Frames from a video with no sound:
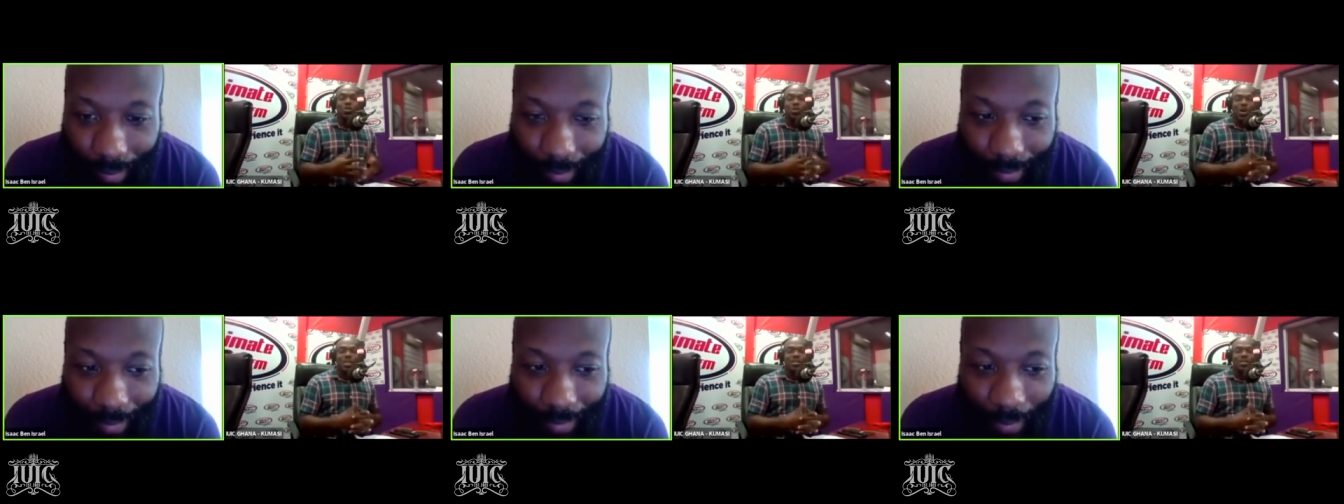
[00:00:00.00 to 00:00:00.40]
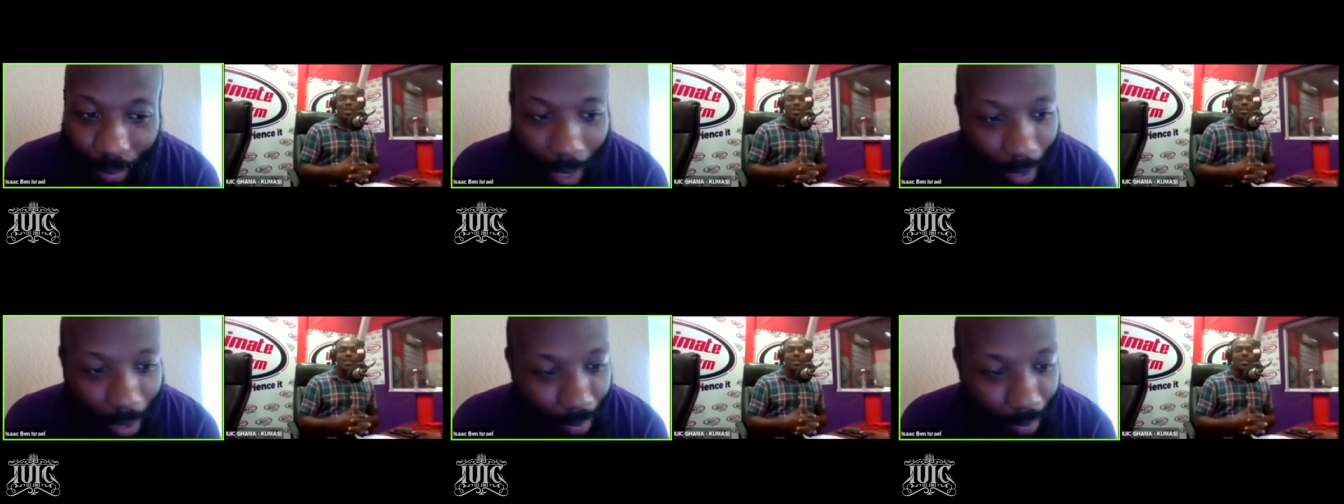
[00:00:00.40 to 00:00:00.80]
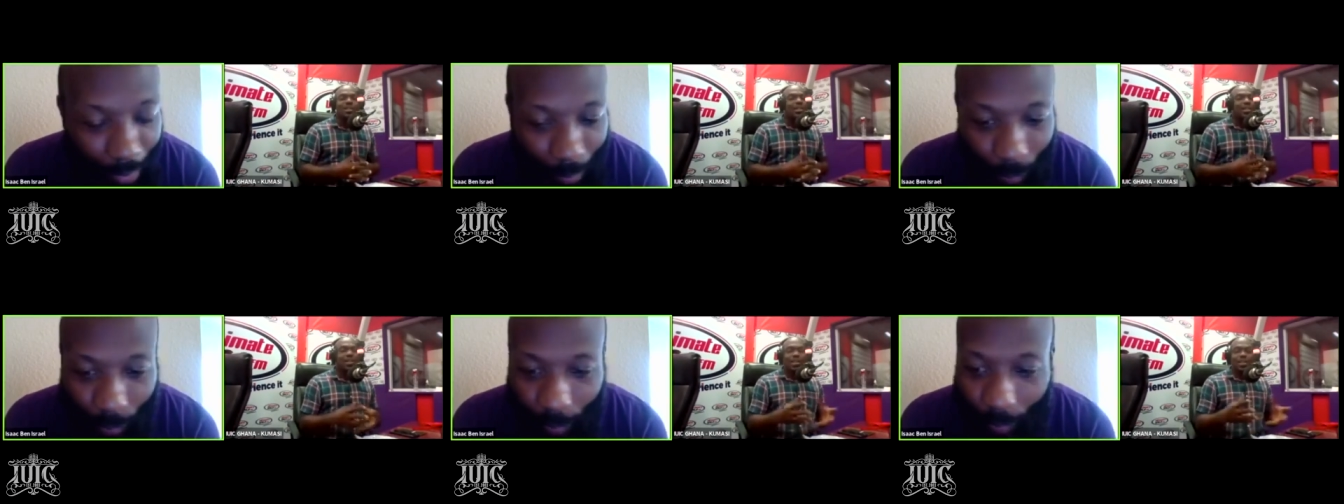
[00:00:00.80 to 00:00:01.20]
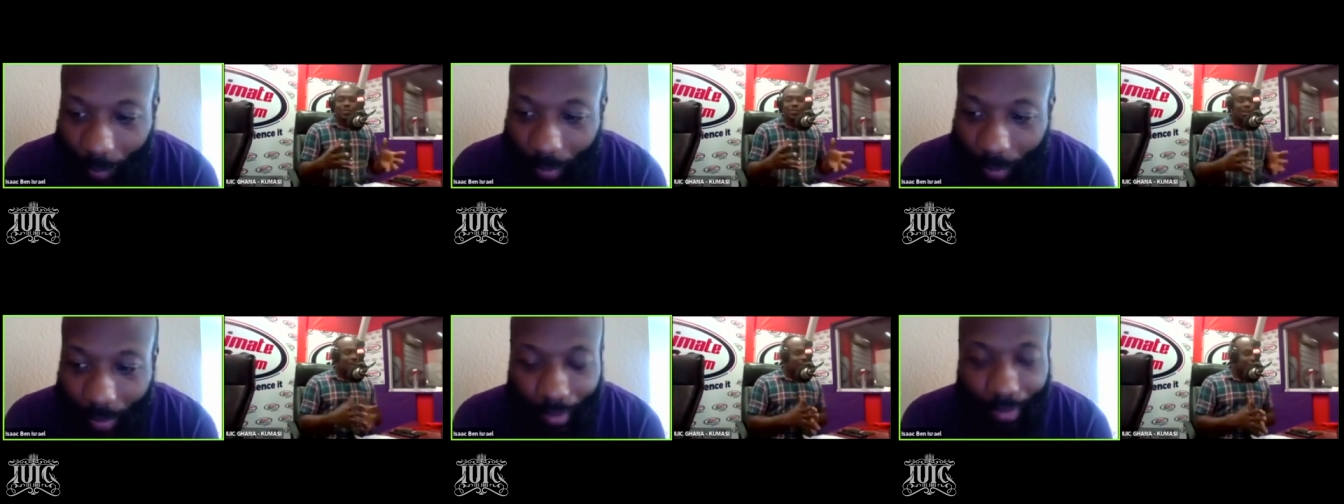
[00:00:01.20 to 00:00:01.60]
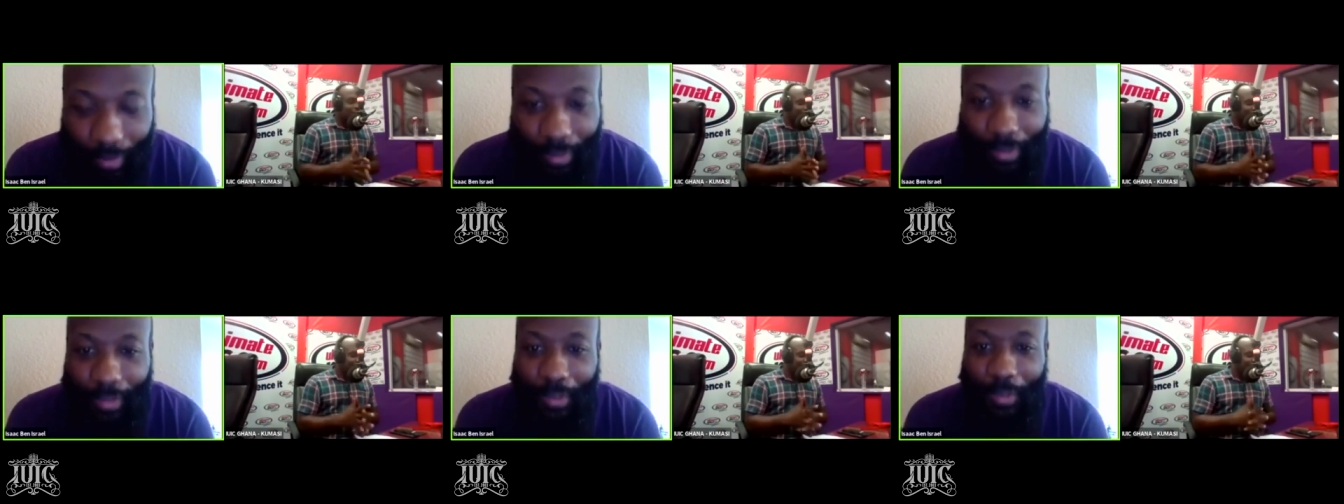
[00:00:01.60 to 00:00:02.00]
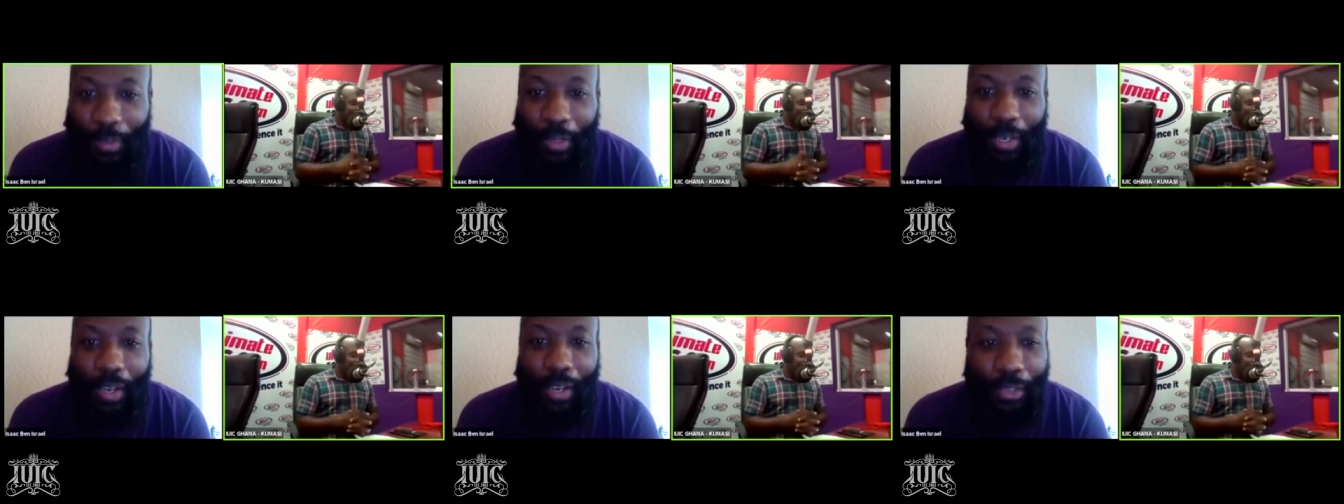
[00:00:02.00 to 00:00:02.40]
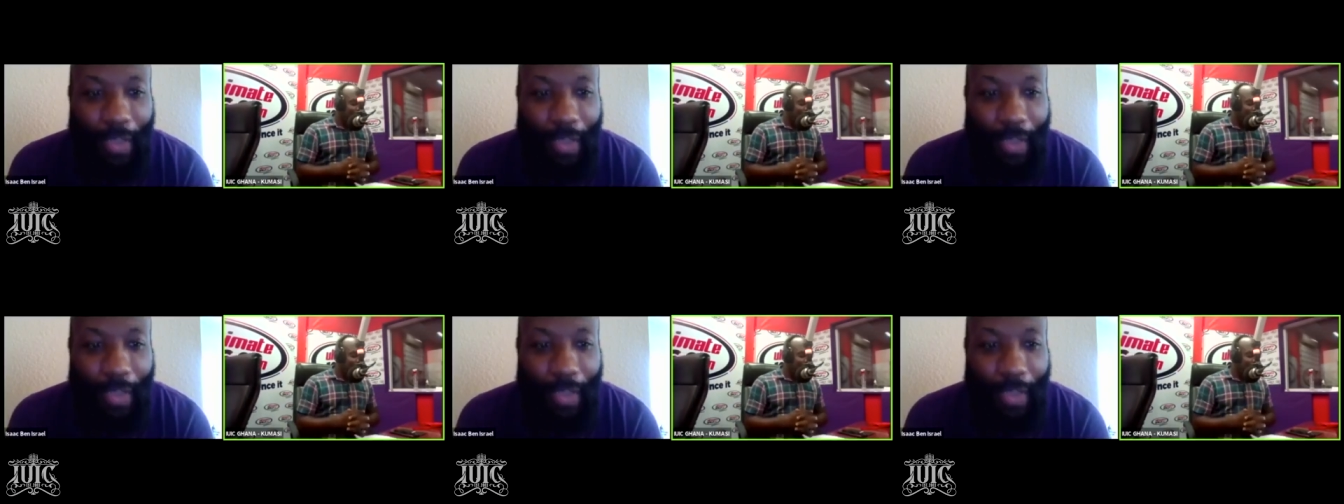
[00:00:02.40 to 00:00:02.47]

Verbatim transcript: Us and forgive me for, for, for